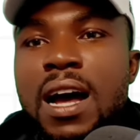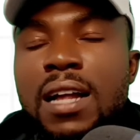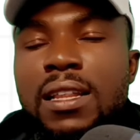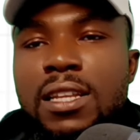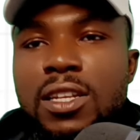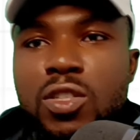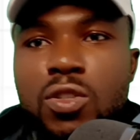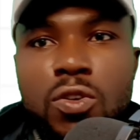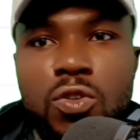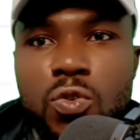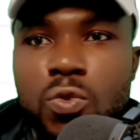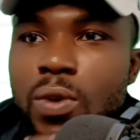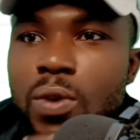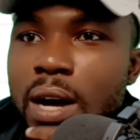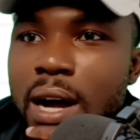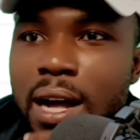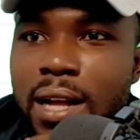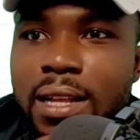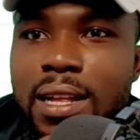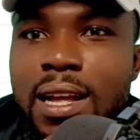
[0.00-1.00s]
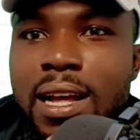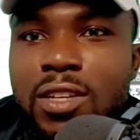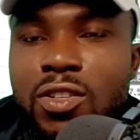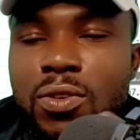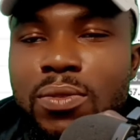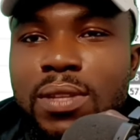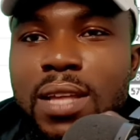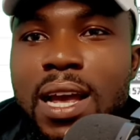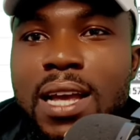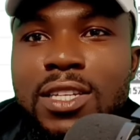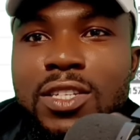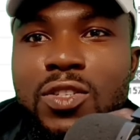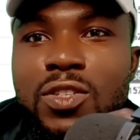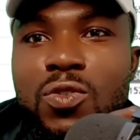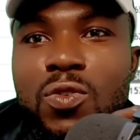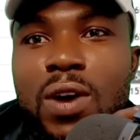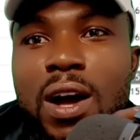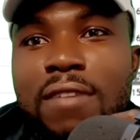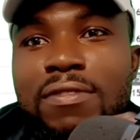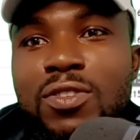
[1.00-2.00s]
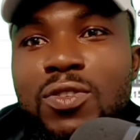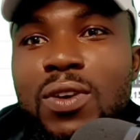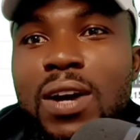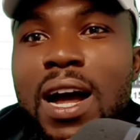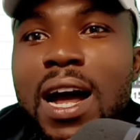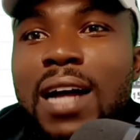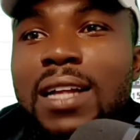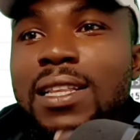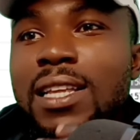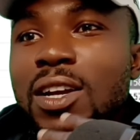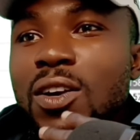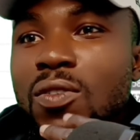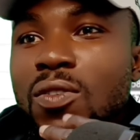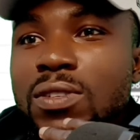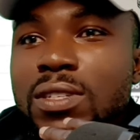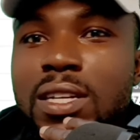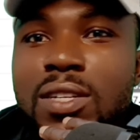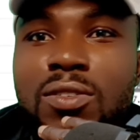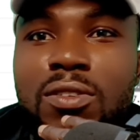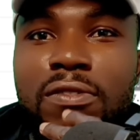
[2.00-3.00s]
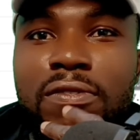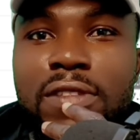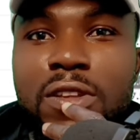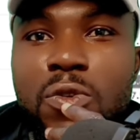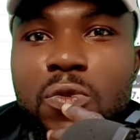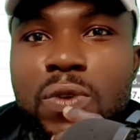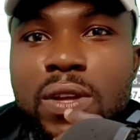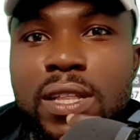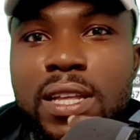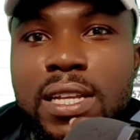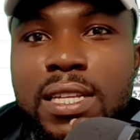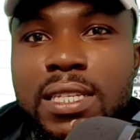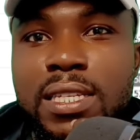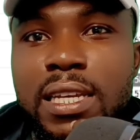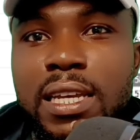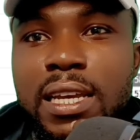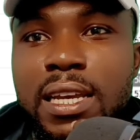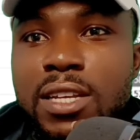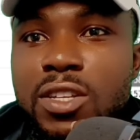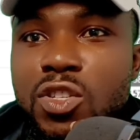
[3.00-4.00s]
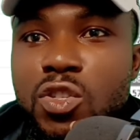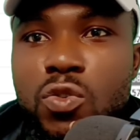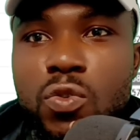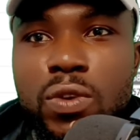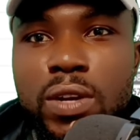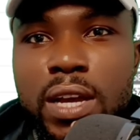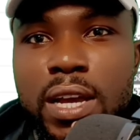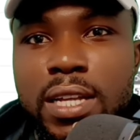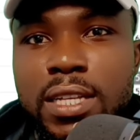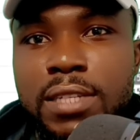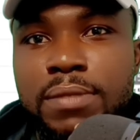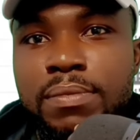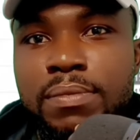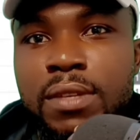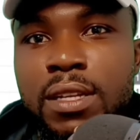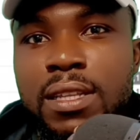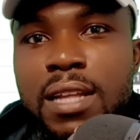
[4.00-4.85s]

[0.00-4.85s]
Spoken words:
And the third one, sometimes you have to add the concept of liquidity into it.